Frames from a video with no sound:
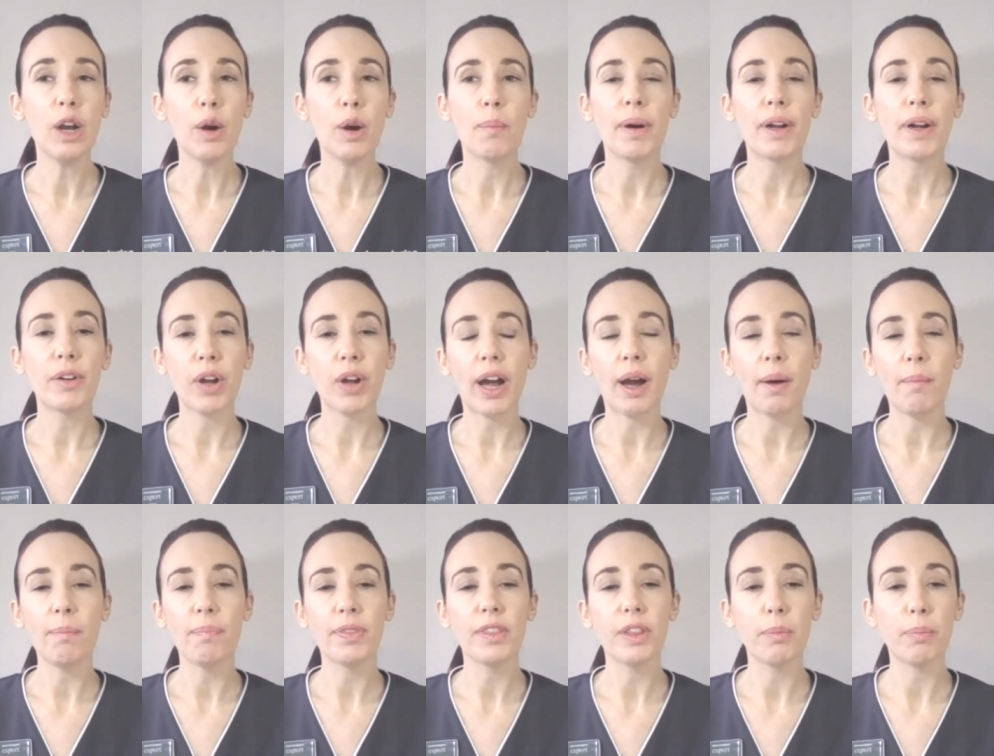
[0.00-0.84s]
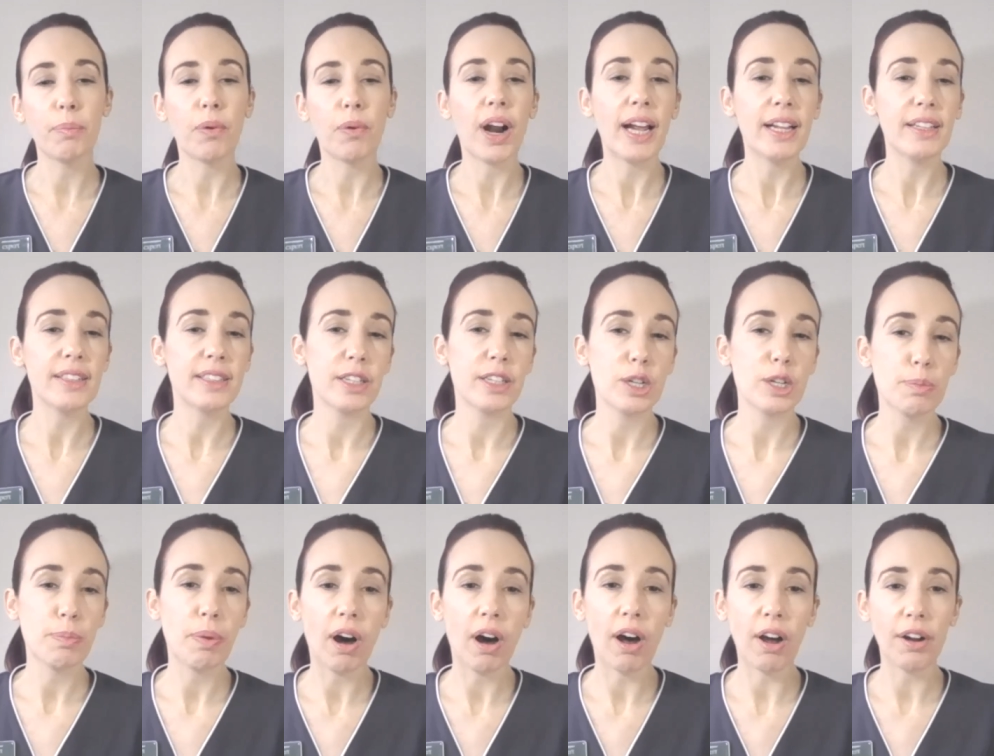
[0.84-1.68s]
But the brands that you
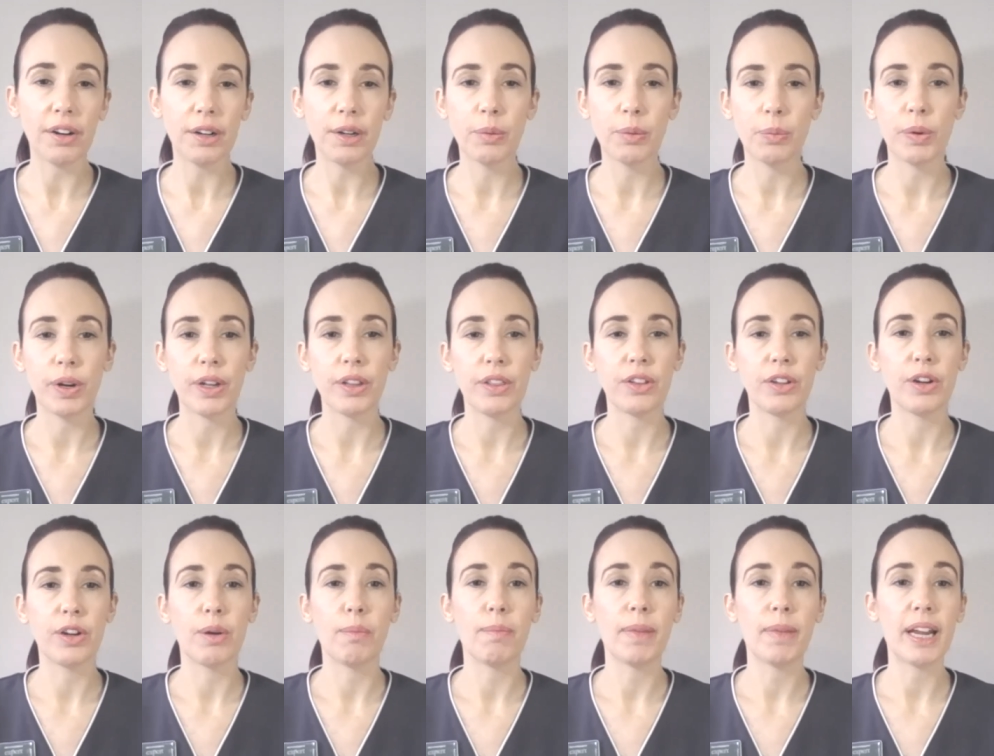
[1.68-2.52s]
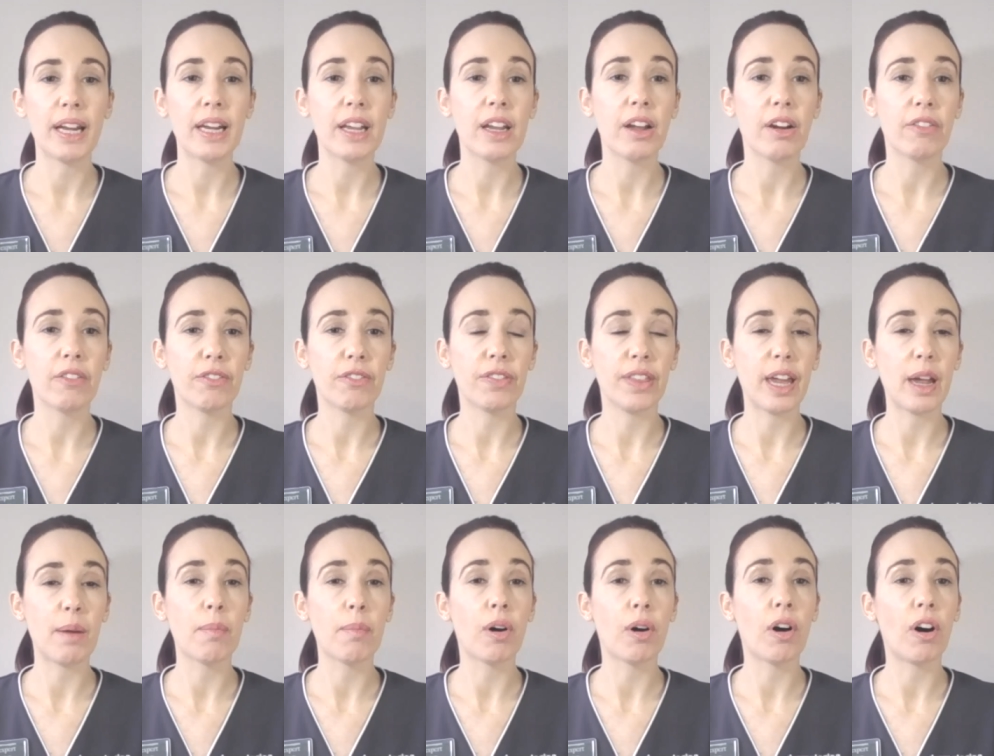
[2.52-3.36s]
partner with, you know, many of
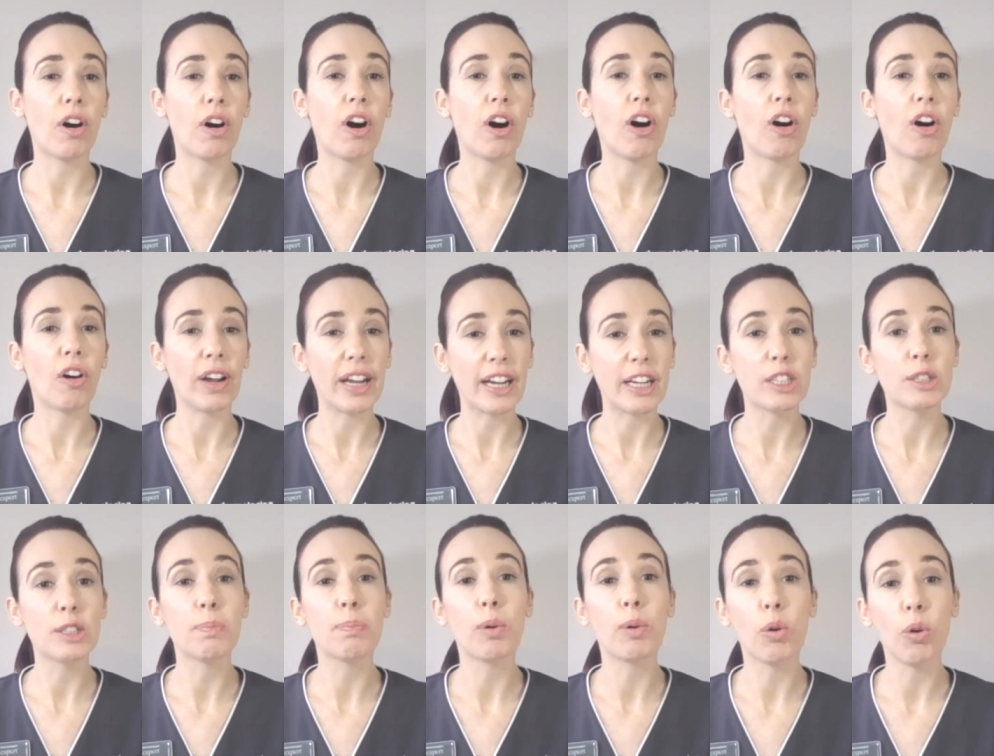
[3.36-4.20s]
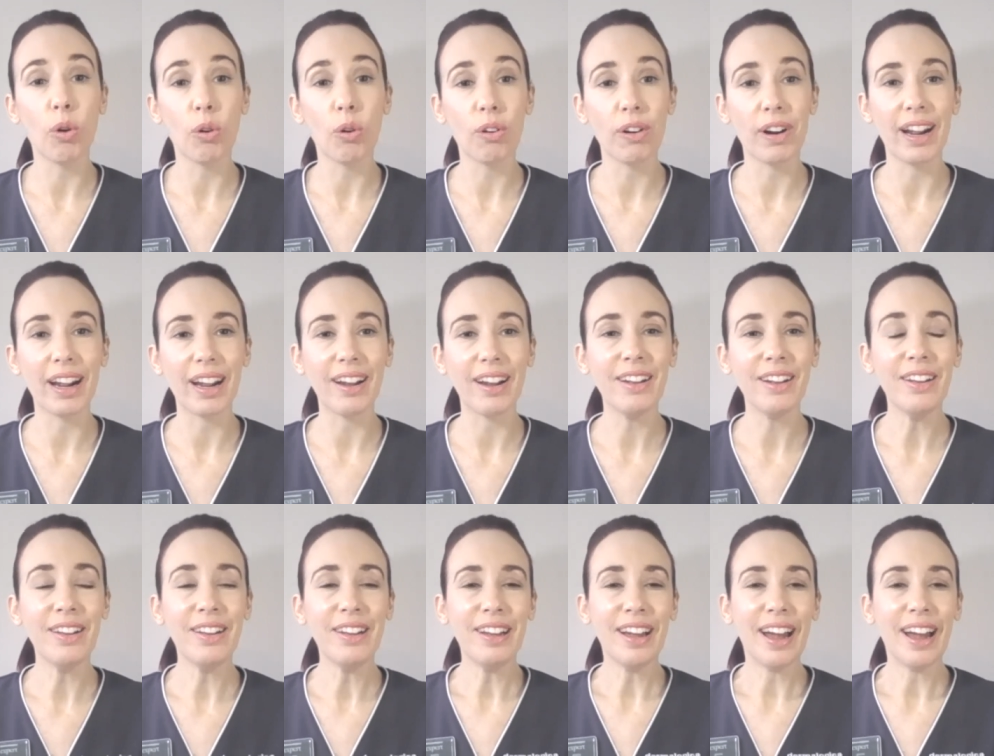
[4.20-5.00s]
them are exploring